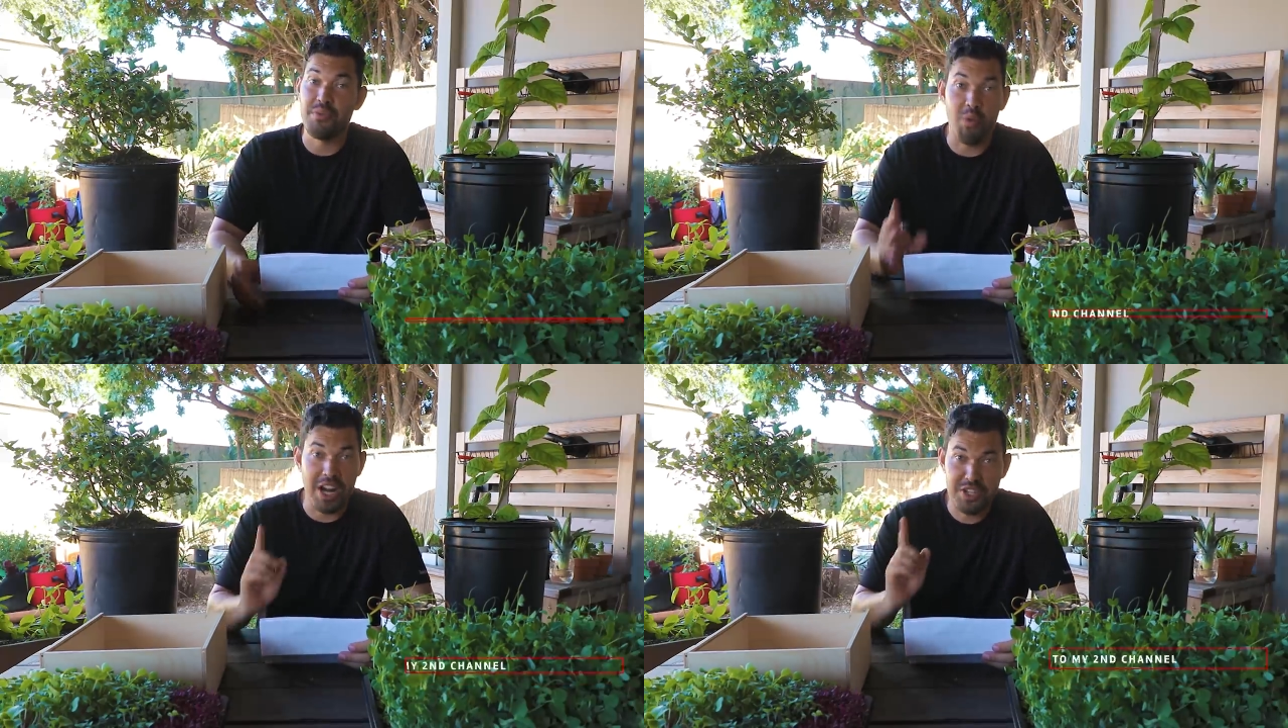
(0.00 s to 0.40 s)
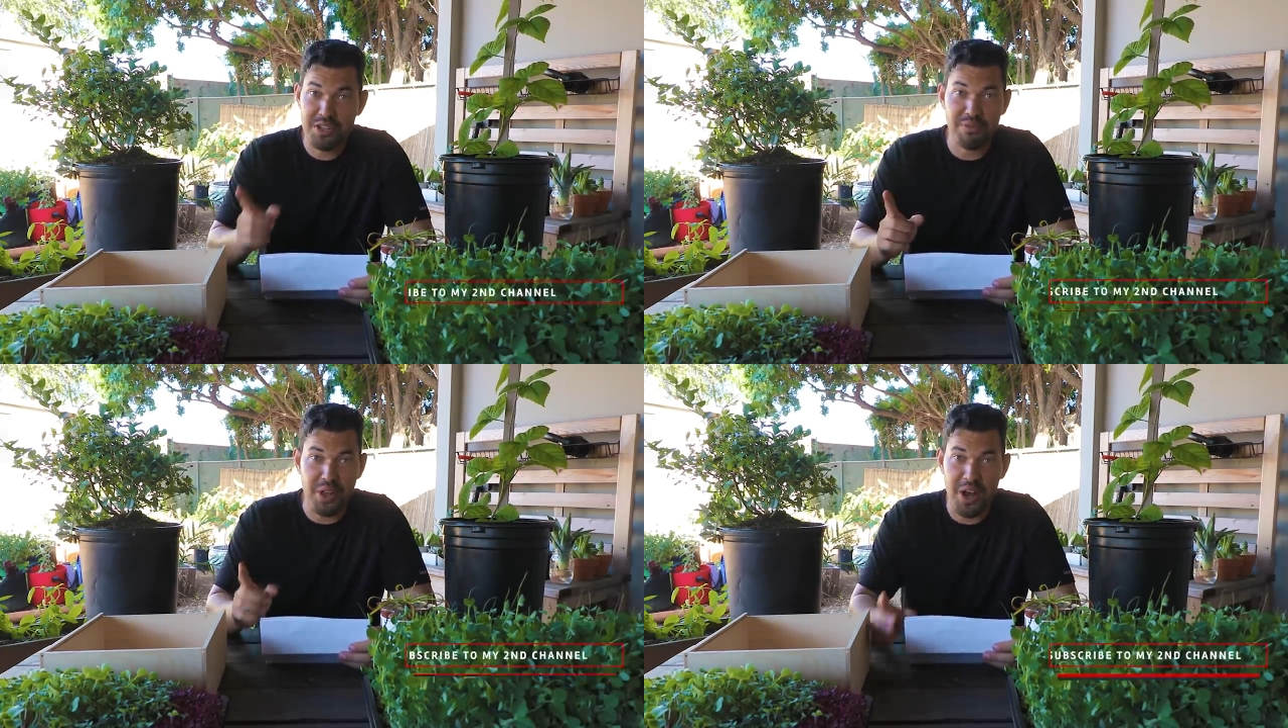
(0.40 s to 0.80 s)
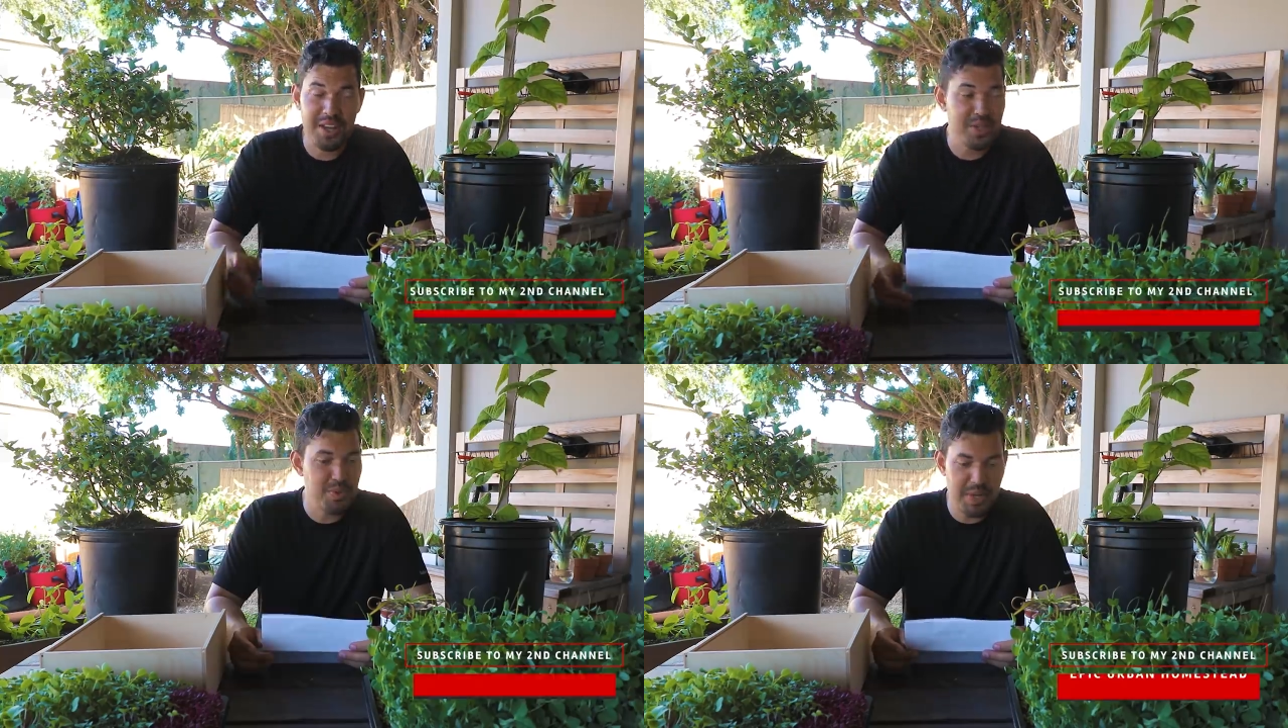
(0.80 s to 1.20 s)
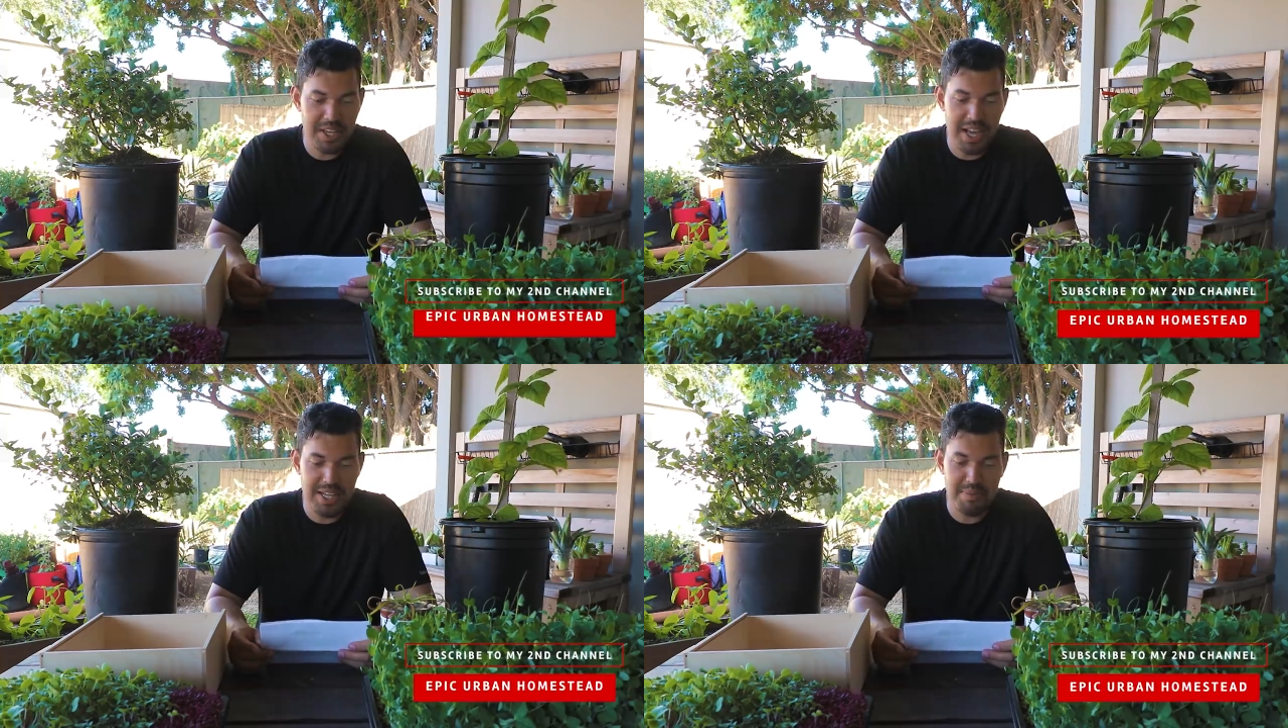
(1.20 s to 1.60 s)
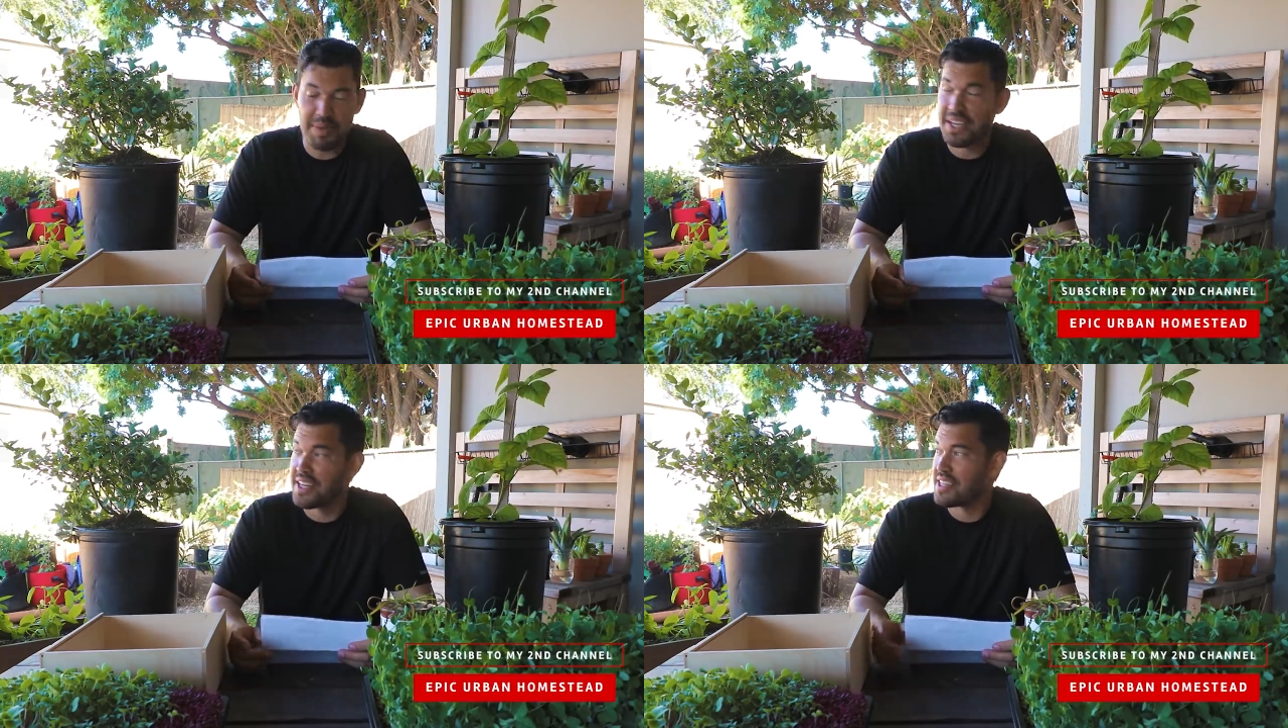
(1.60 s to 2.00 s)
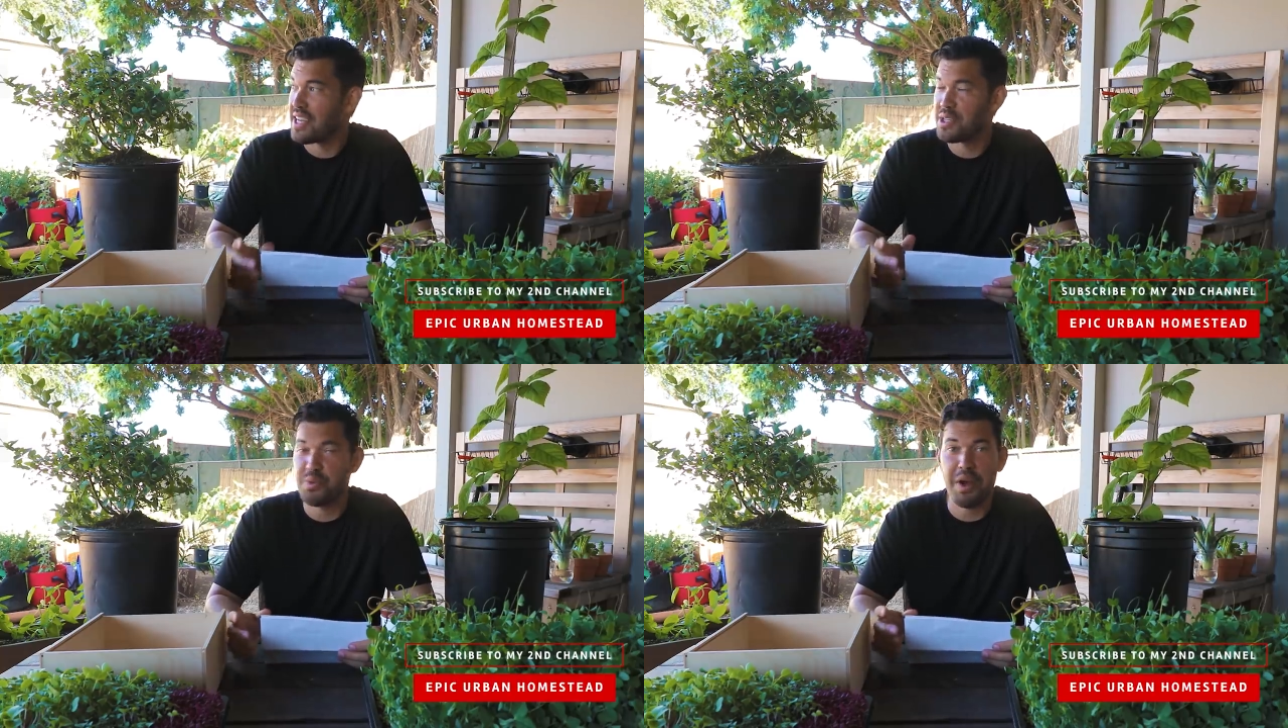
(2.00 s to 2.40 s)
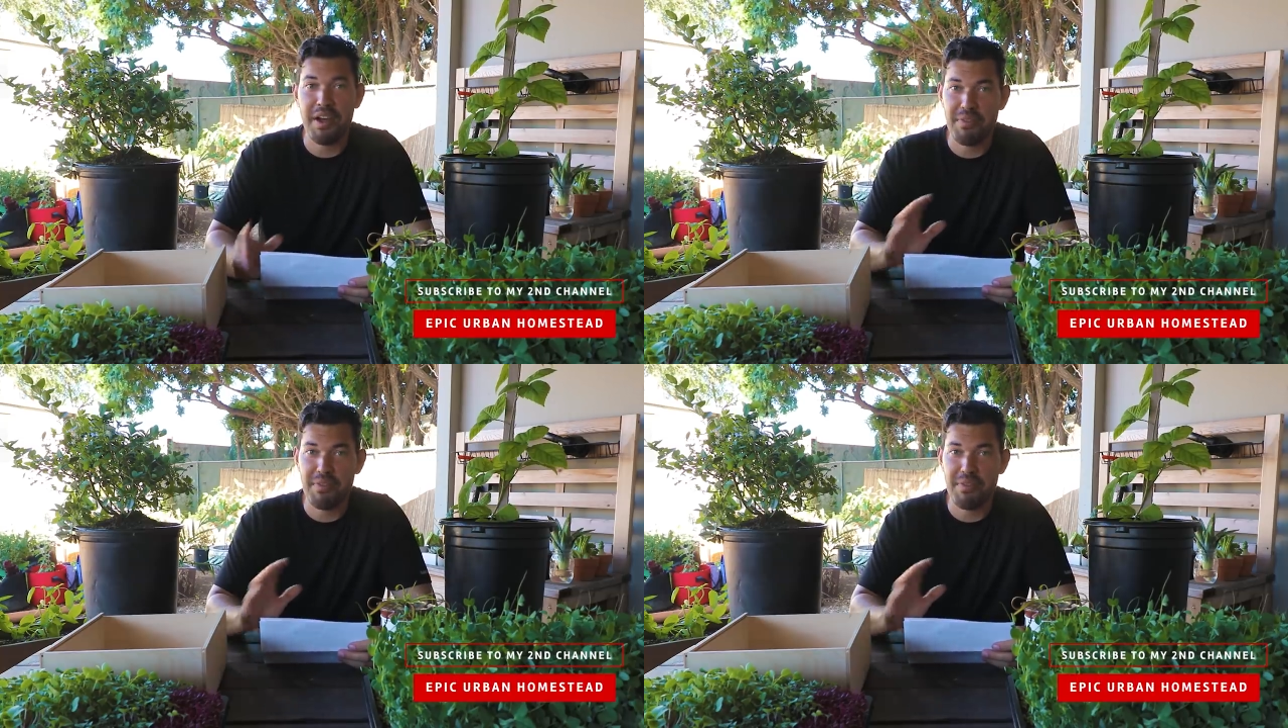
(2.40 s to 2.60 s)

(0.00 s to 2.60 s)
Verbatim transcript: watch the vlog this week, guys, because I swear